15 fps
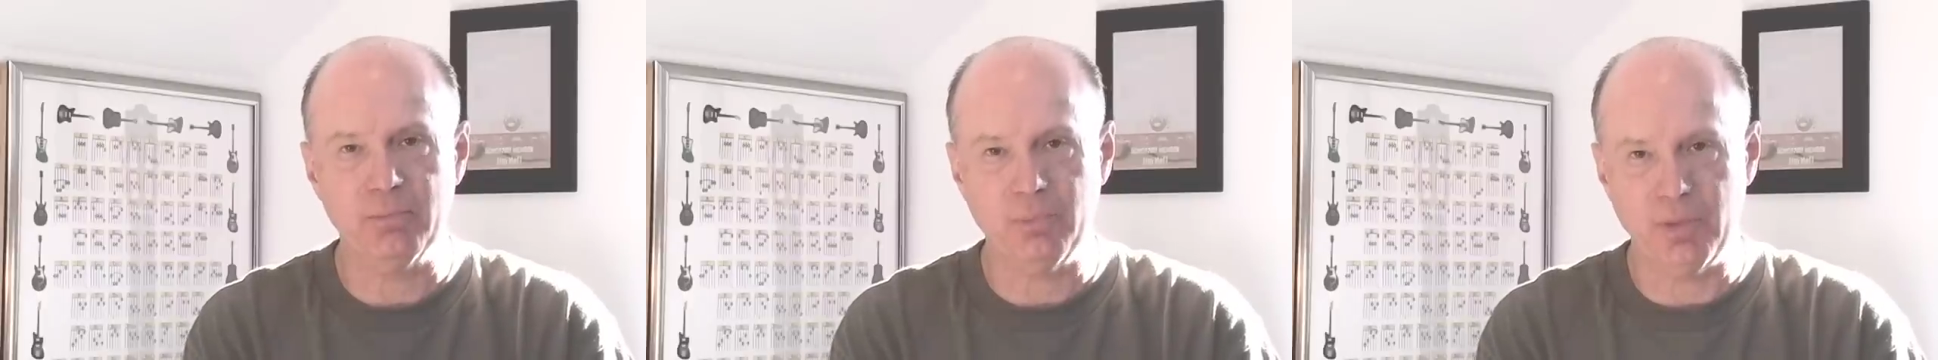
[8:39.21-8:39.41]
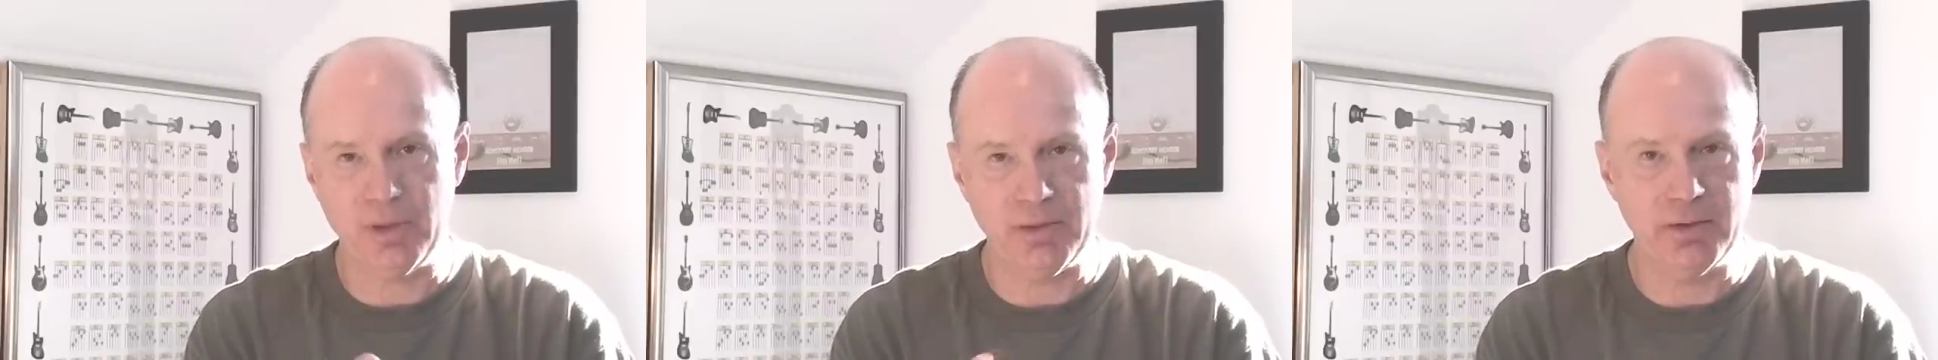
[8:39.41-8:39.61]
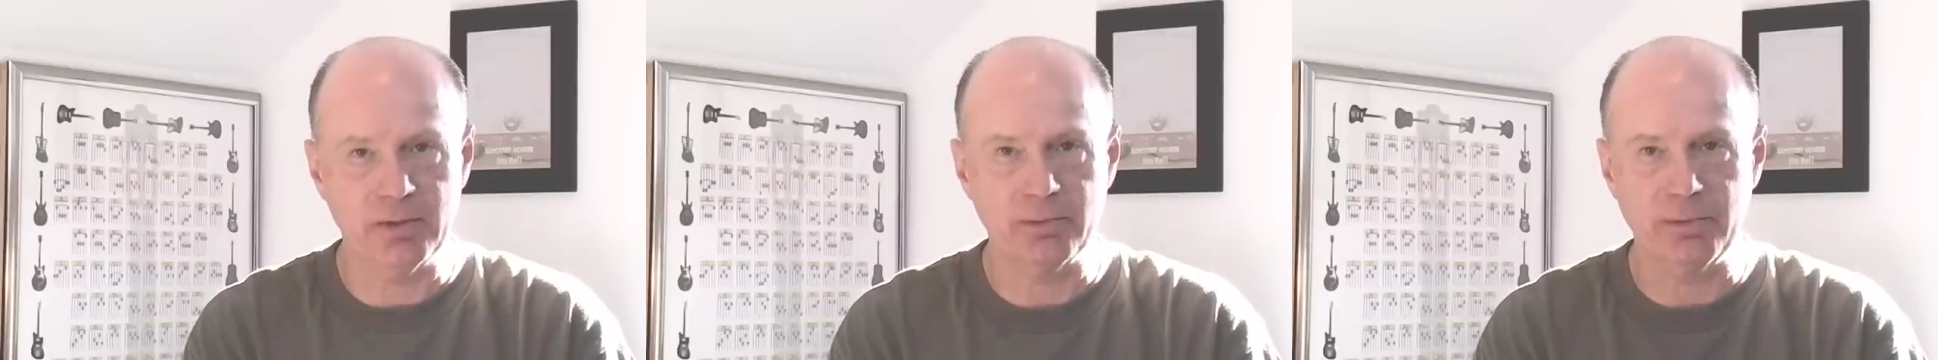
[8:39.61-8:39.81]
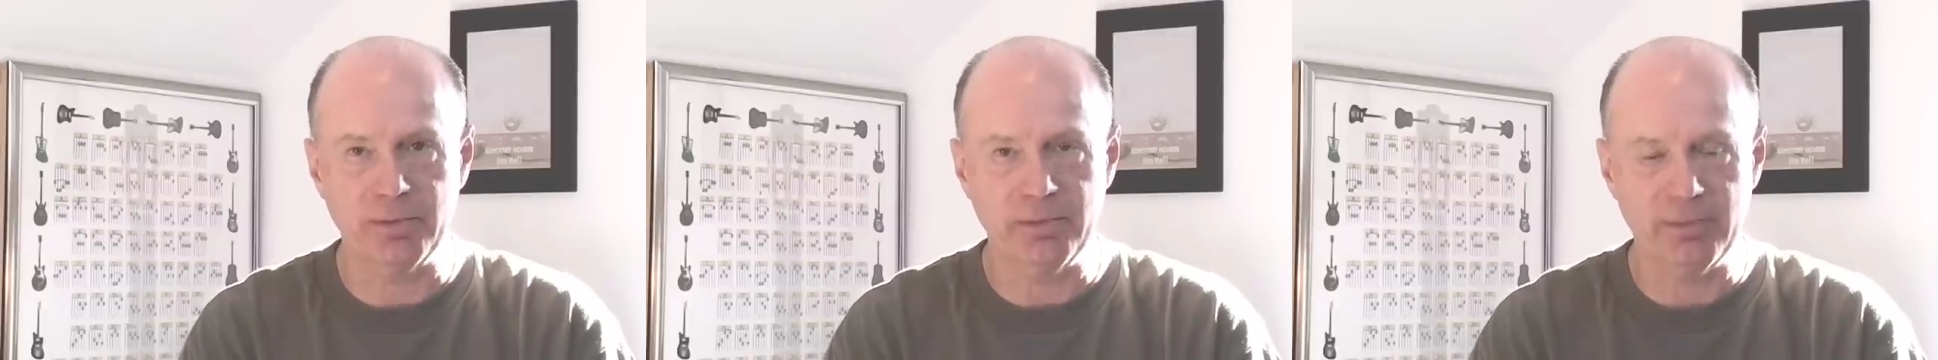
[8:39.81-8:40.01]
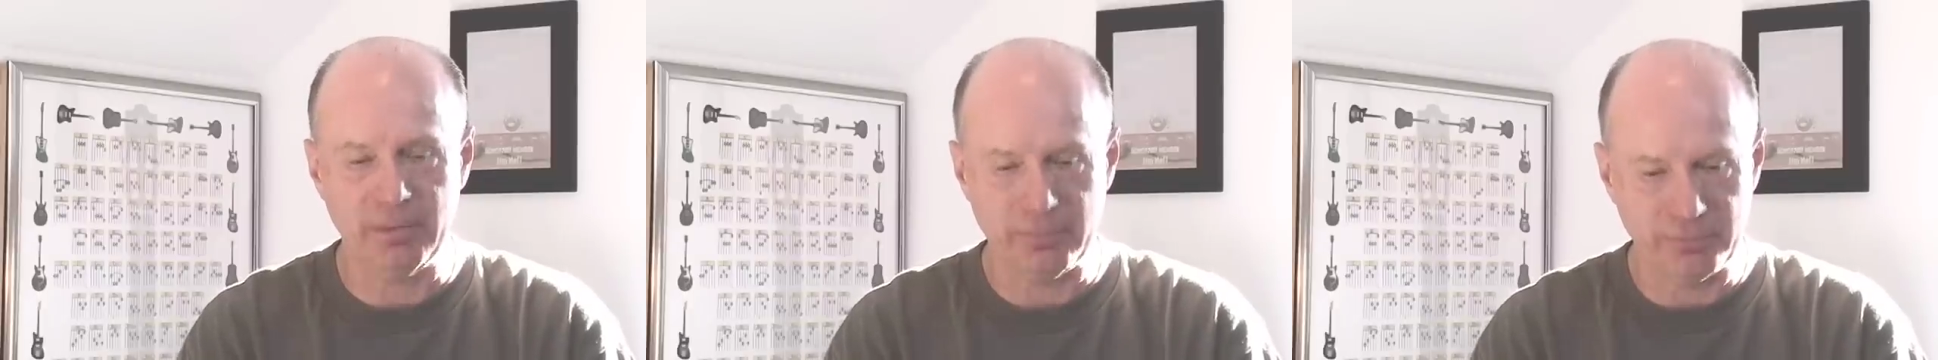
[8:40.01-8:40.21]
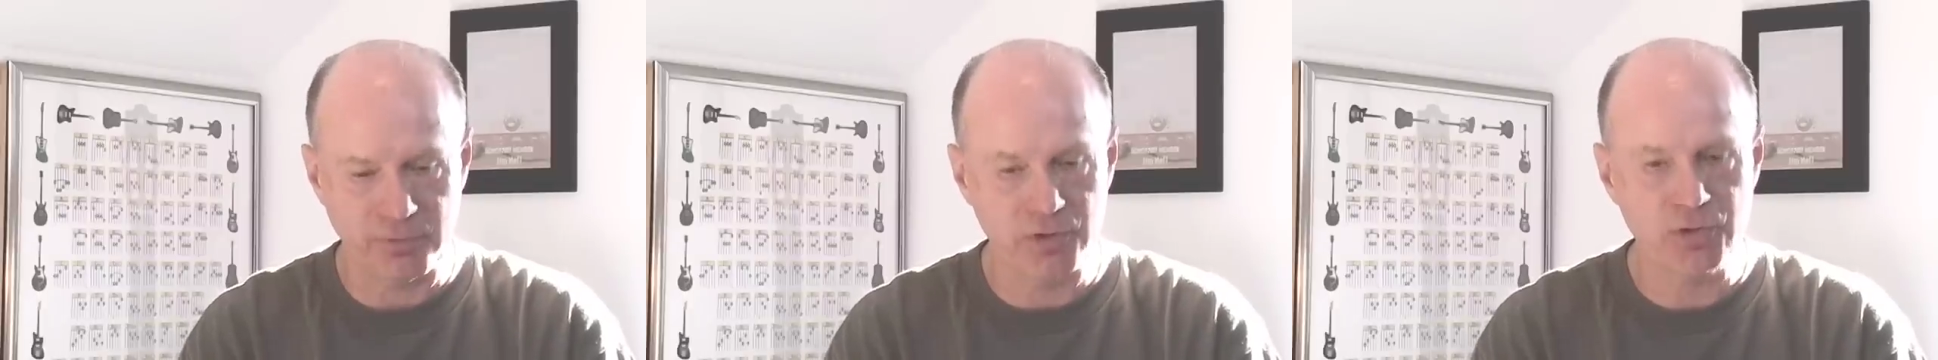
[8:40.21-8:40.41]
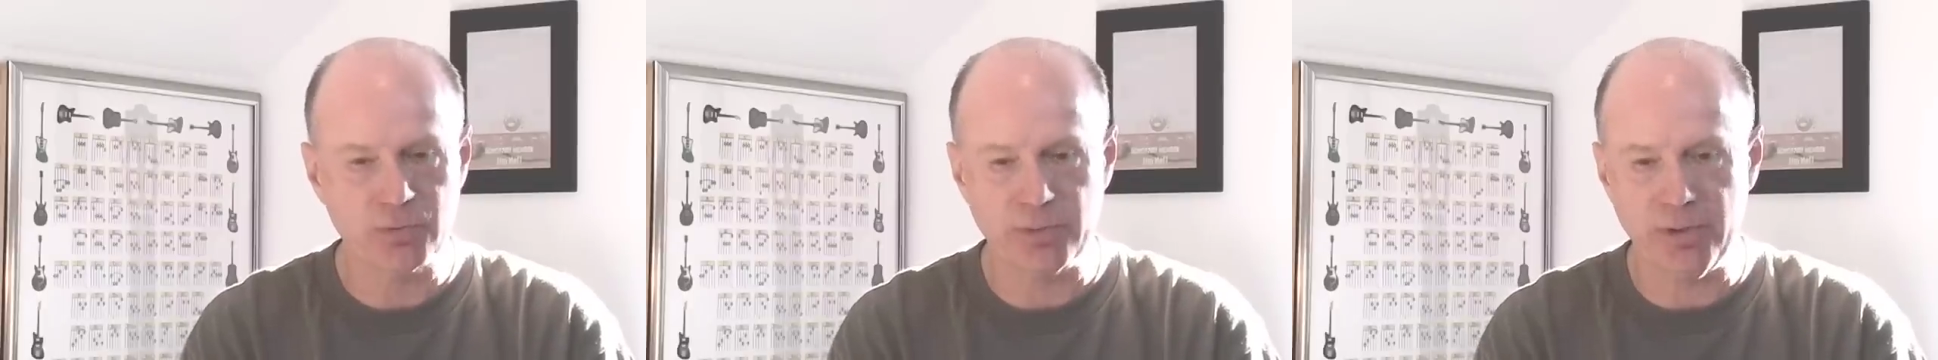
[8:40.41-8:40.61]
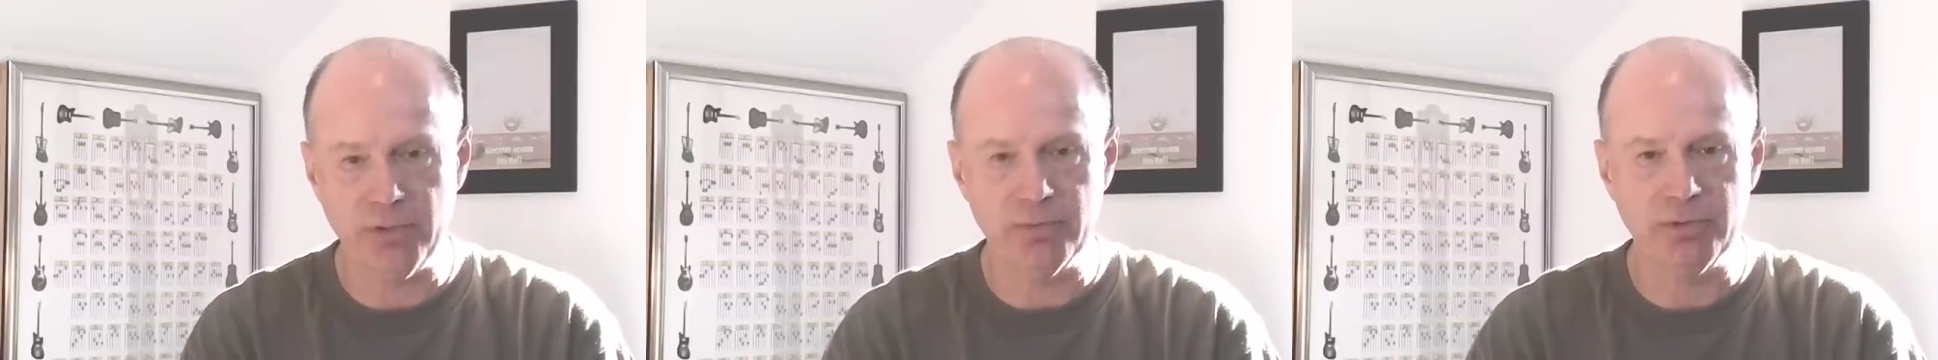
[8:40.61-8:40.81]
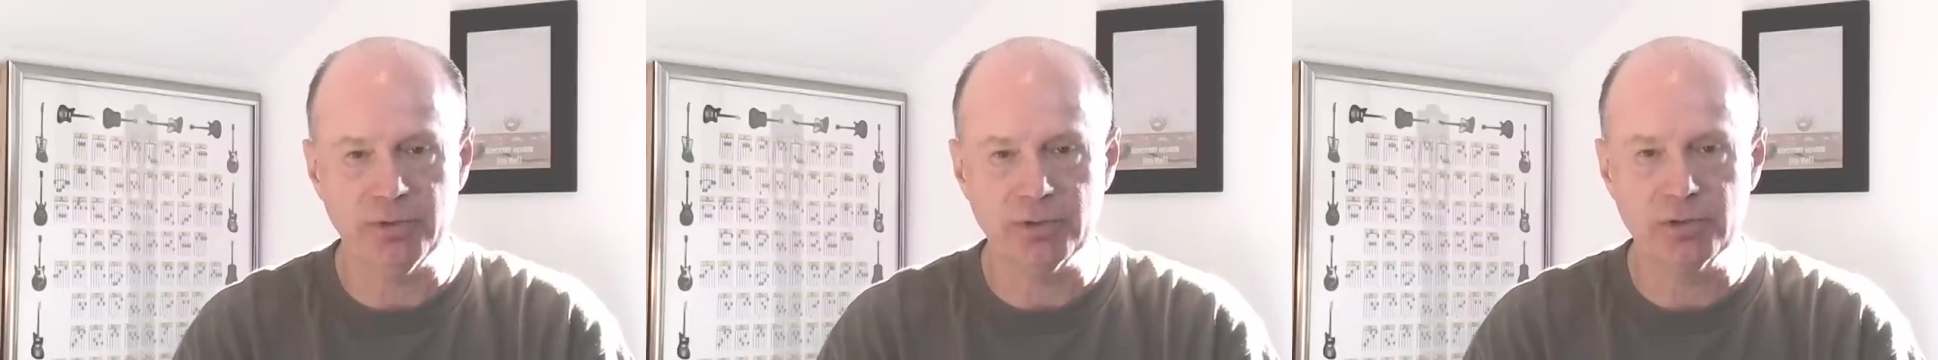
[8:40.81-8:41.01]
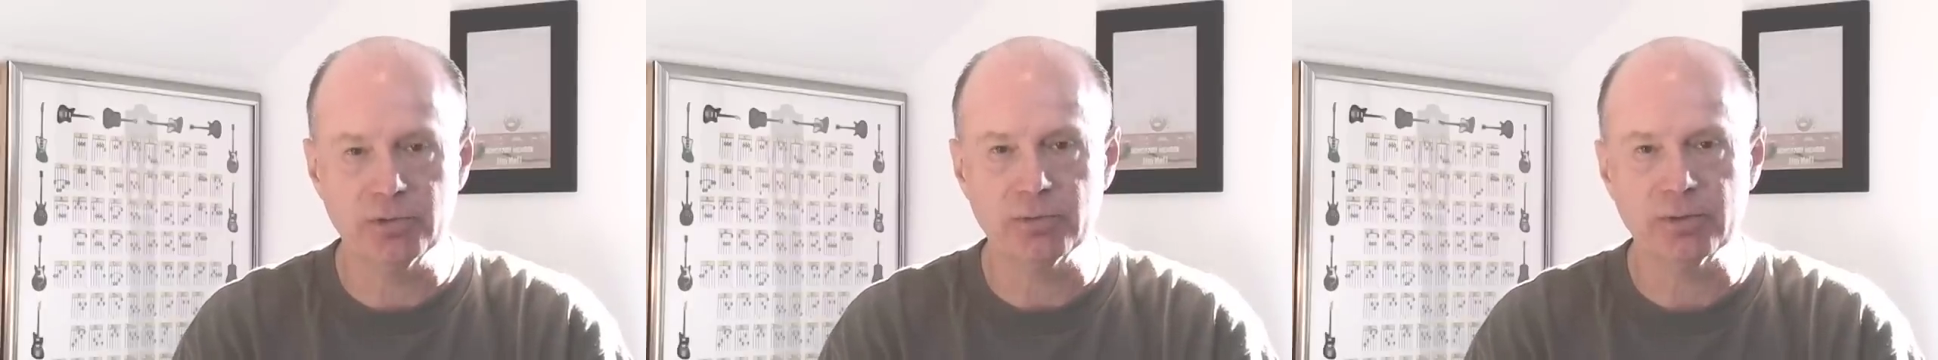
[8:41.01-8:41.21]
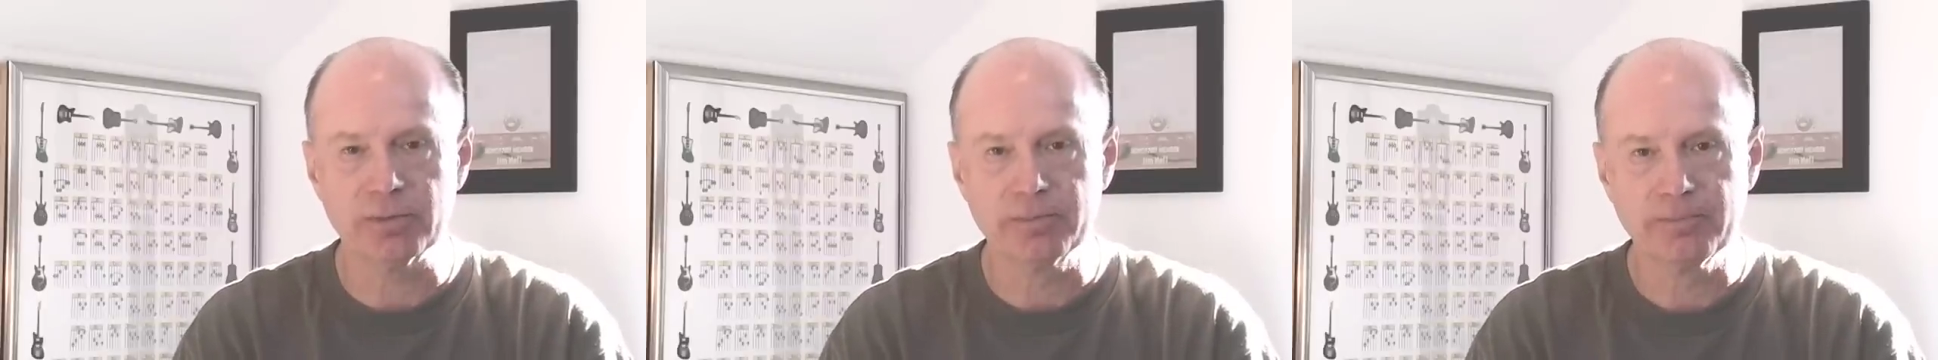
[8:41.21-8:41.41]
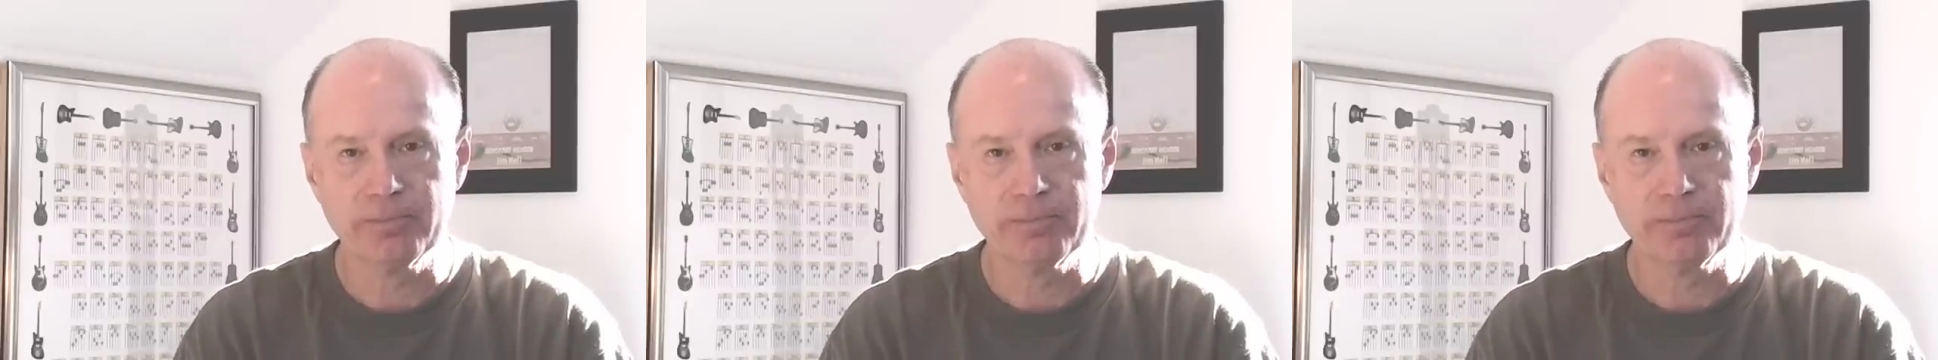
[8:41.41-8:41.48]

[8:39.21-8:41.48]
one of their first reunion tour,